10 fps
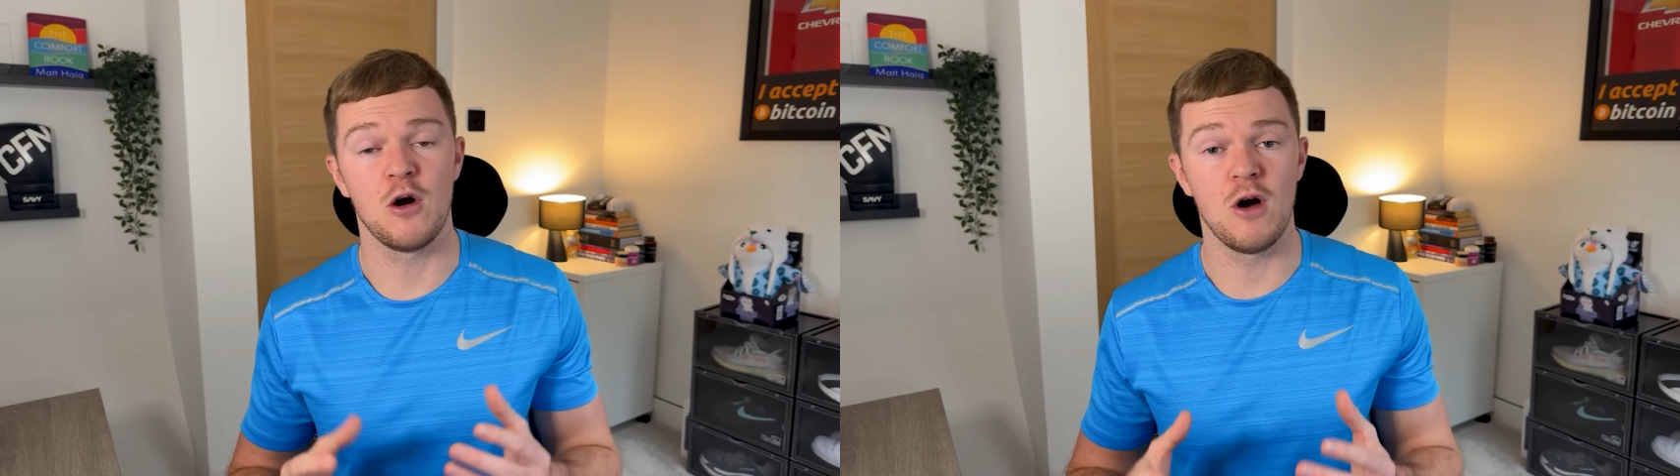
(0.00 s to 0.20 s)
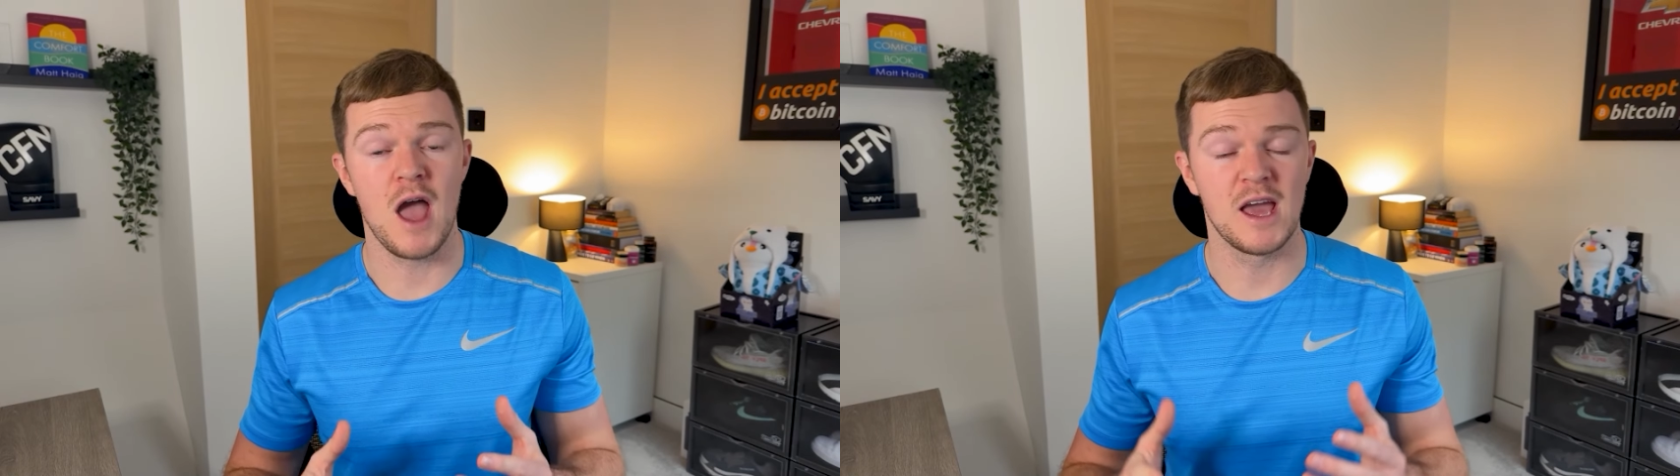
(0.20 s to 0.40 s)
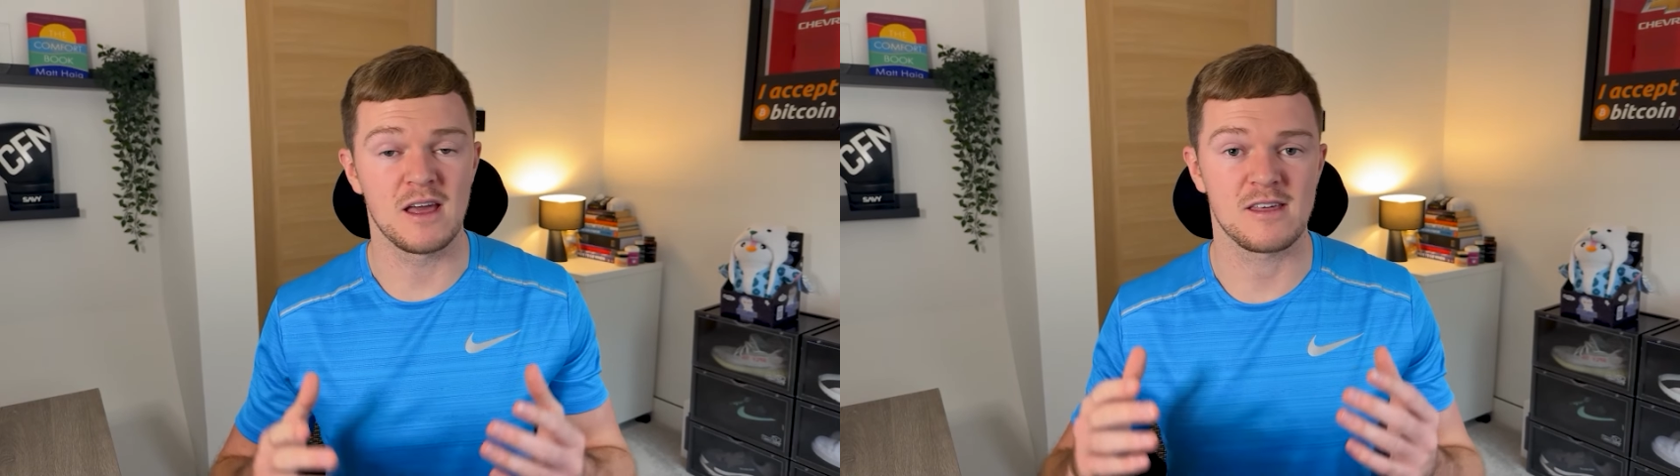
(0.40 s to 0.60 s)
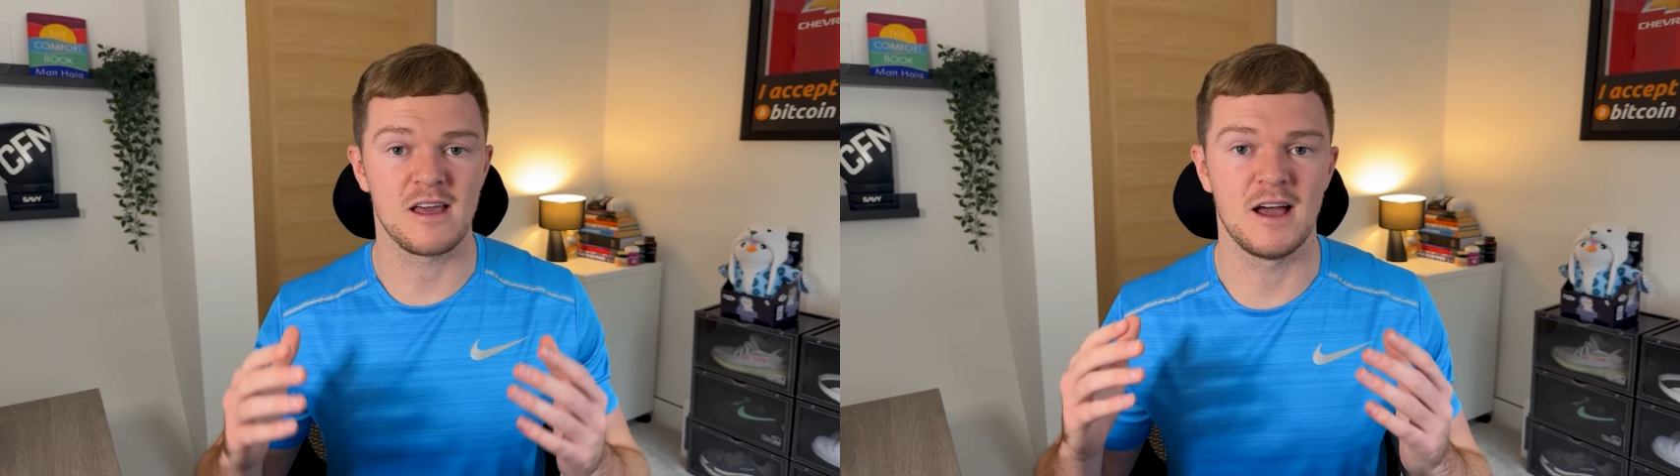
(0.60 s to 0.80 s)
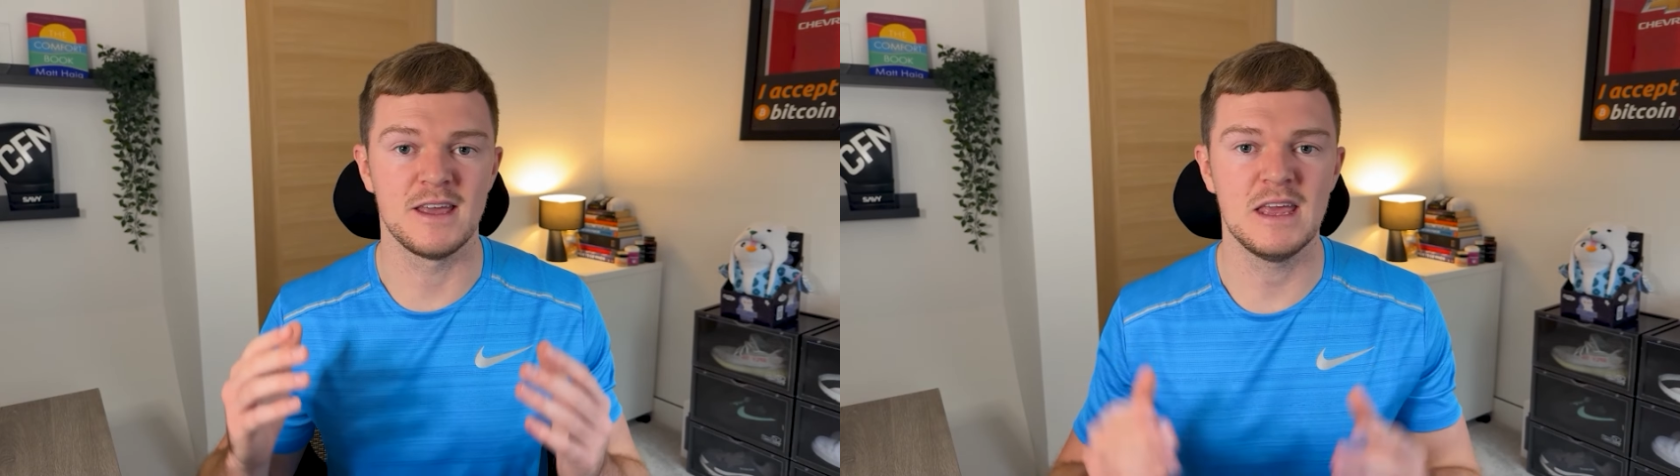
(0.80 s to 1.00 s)
or
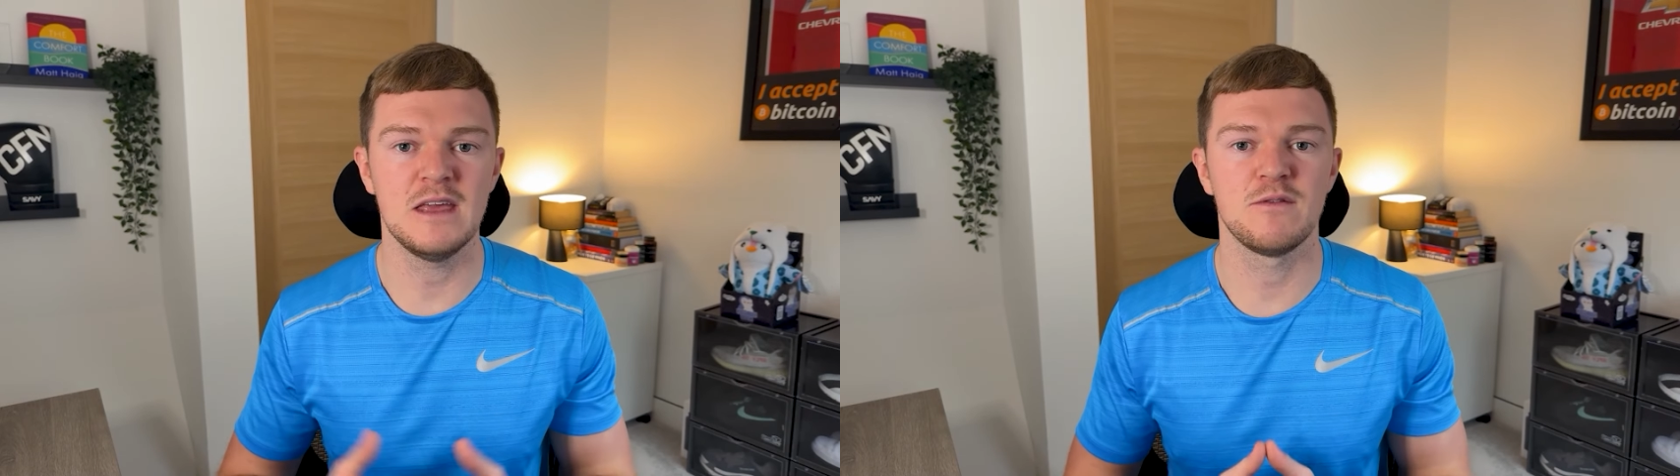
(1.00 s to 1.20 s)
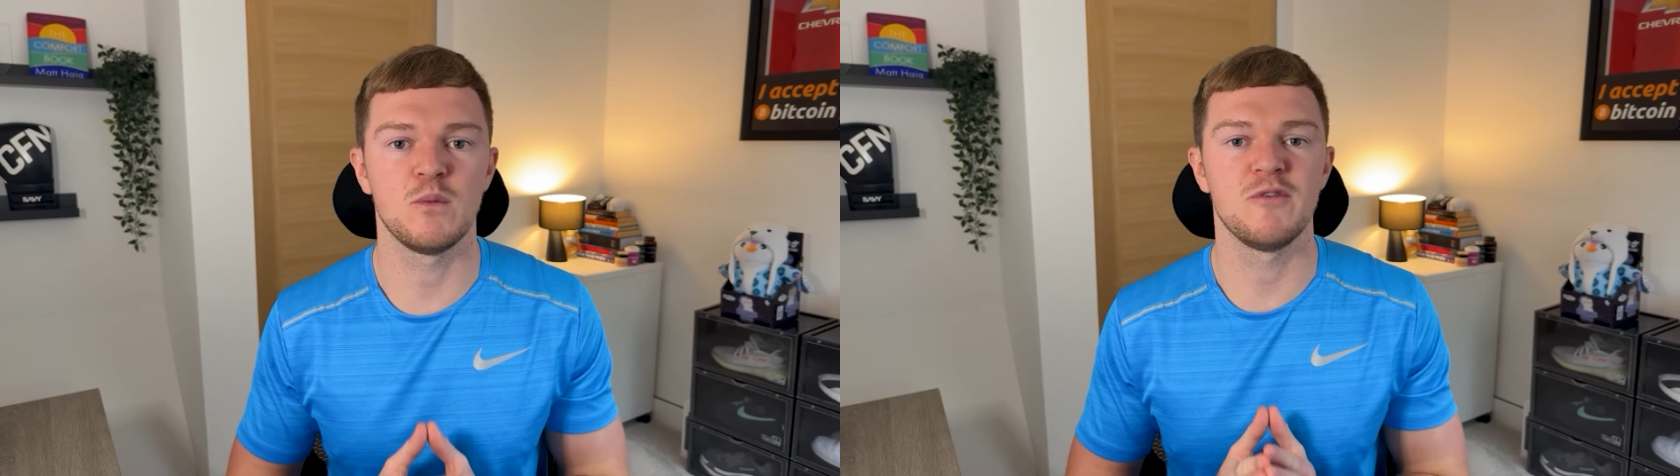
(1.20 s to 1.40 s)
ASI either,